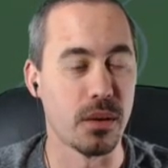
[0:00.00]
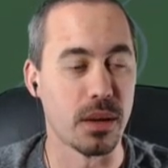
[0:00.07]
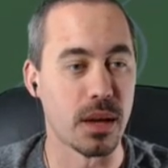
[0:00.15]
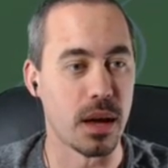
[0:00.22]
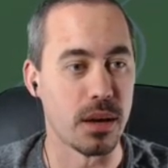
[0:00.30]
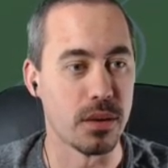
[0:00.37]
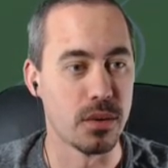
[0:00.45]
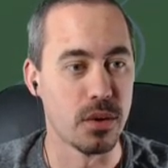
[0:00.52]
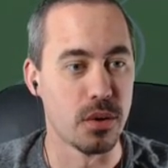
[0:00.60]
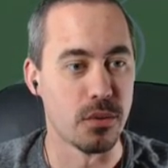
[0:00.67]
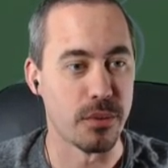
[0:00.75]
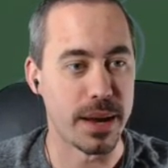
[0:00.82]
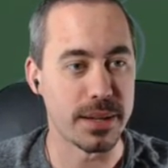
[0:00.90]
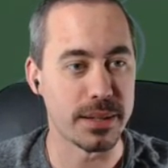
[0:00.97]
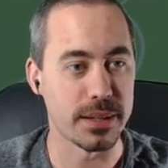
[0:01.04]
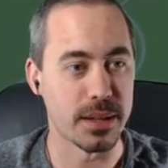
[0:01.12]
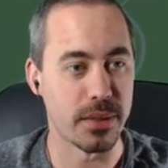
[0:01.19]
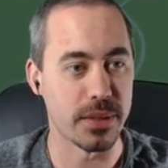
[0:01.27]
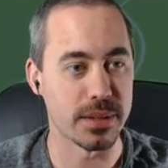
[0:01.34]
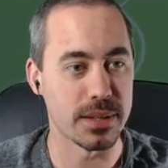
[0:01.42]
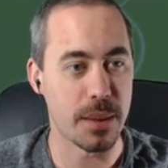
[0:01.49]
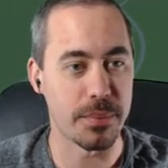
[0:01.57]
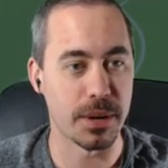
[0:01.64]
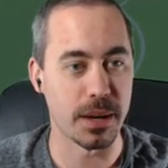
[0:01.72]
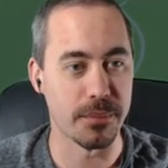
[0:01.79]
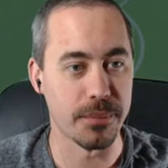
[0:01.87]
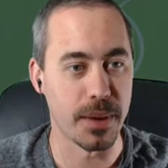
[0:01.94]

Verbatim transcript: Okay, right. Nothing's happening.